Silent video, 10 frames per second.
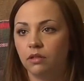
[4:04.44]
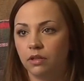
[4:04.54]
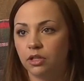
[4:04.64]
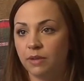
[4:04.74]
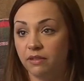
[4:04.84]

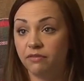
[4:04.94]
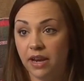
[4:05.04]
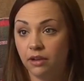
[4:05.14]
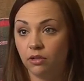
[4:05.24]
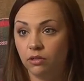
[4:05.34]
there's been a
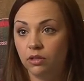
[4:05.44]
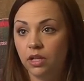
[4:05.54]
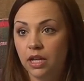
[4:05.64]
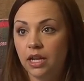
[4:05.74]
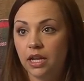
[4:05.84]
fatal
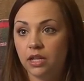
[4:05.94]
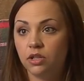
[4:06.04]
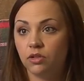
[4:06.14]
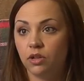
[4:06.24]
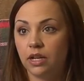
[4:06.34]

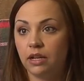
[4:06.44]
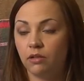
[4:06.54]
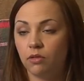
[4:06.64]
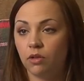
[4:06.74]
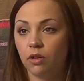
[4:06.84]
injury
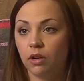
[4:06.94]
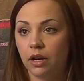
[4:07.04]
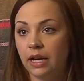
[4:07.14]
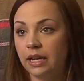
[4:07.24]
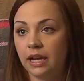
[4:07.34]
or
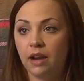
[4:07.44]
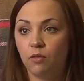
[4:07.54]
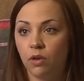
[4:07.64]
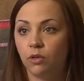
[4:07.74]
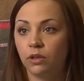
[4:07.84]
any kind of
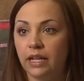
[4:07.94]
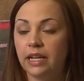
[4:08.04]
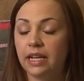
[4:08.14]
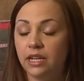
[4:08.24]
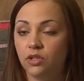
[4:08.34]

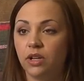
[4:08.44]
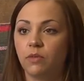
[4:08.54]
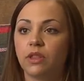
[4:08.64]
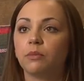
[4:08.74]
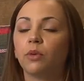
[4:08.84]
work-related injury
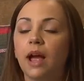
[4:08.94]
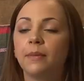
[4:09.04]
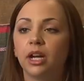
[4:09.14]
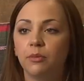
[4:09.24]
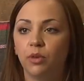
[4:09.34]
where the
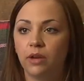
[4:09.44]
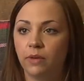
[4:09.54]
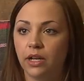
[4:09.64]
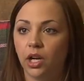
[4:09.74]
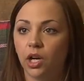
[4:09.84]
primary
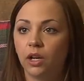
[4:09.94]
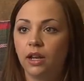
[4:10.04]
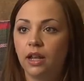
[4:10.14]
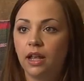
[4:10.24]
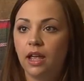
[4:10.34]
breadwinner
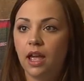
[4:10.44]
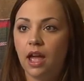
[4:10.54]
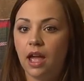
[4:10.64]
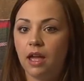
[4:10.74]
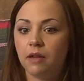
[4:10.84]

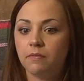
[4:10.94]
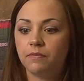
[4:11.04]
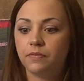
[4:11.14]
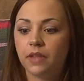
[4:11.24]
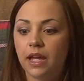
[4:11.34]

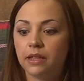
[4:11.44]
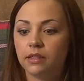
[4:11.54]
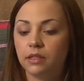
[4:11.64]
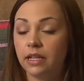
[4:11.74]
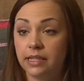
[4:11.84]

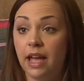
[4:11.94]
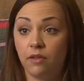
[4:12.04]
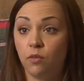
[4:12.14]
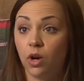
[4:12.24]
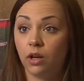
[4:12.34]
is out
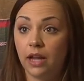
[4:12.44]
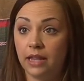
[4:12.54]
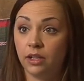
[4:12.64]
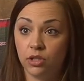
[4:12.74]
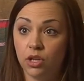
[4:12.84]
of work
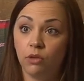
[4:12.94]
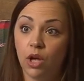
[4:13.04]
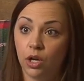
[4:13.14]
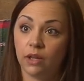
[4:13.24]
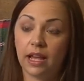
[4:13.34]
and there's no
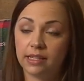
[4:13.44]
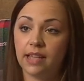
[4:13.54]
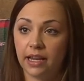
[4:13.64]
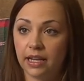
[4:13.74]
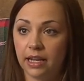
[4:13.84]
longer that second